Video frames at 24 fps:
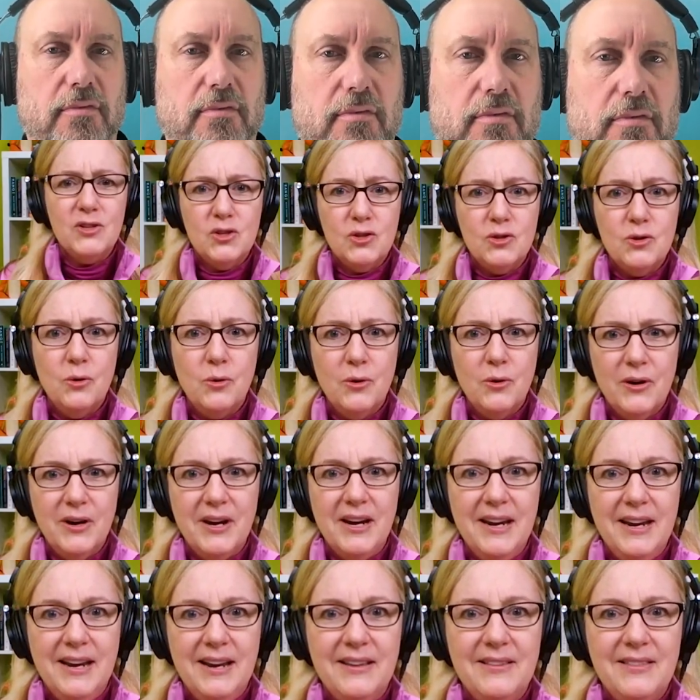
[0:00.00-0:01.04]
on the
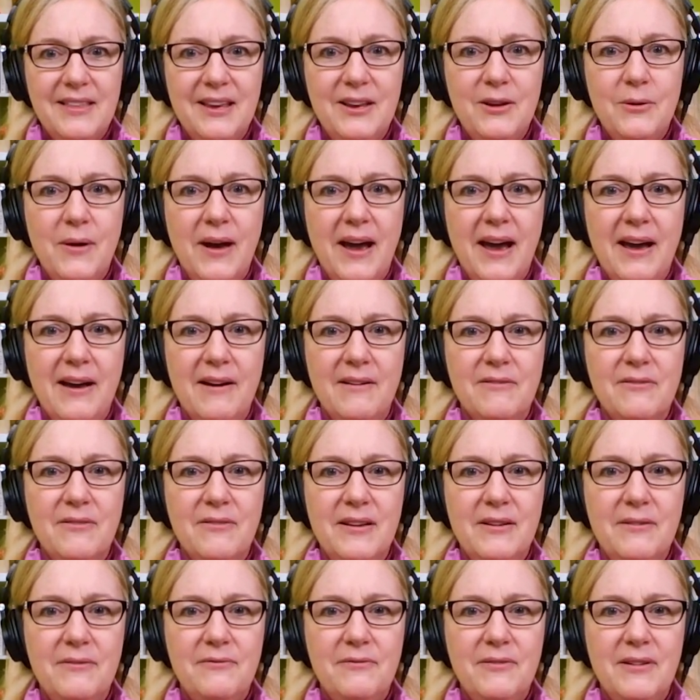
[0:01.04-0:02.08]
story that you have.
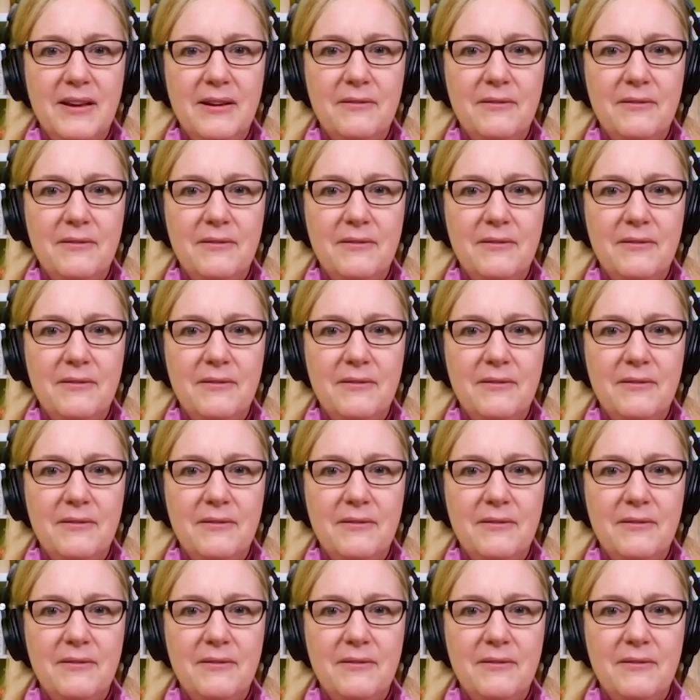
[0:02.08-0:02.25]
If